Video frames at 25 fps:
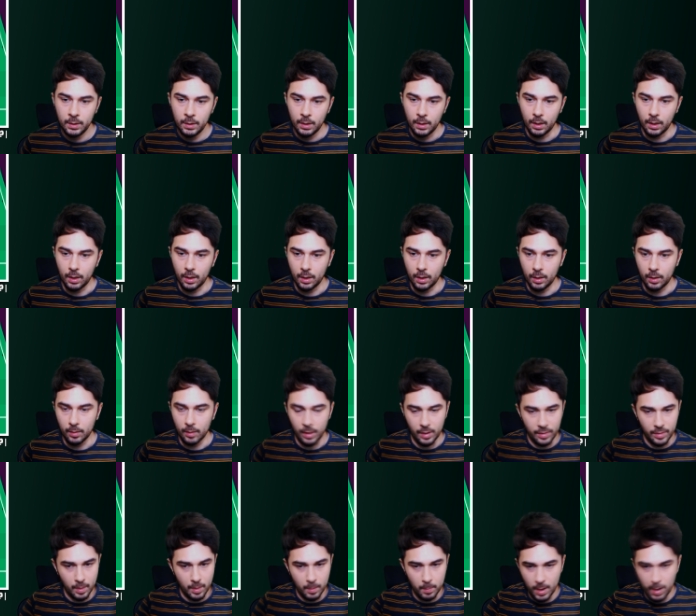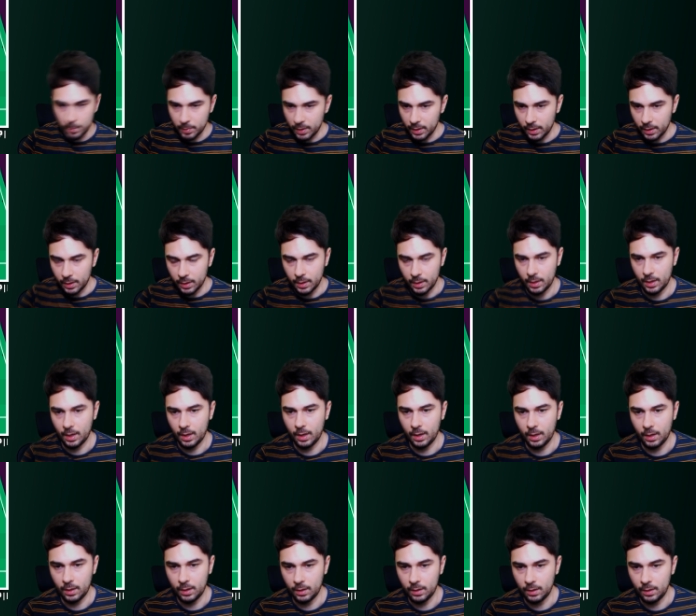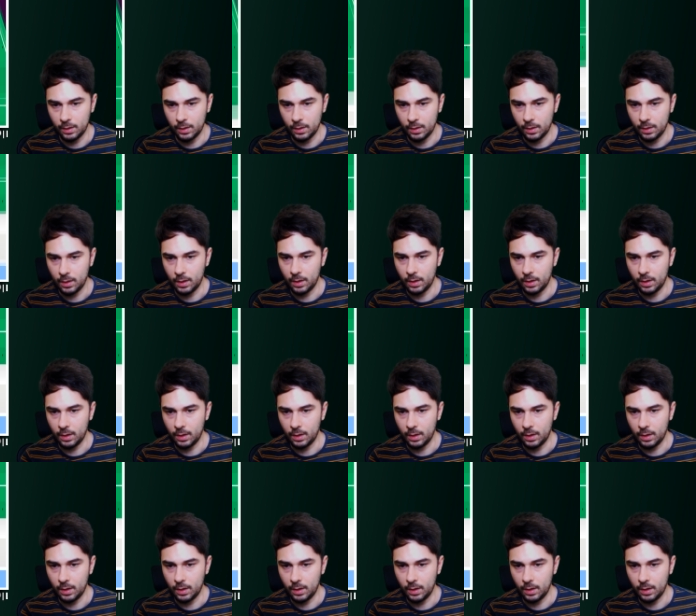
Uh, and there might be a,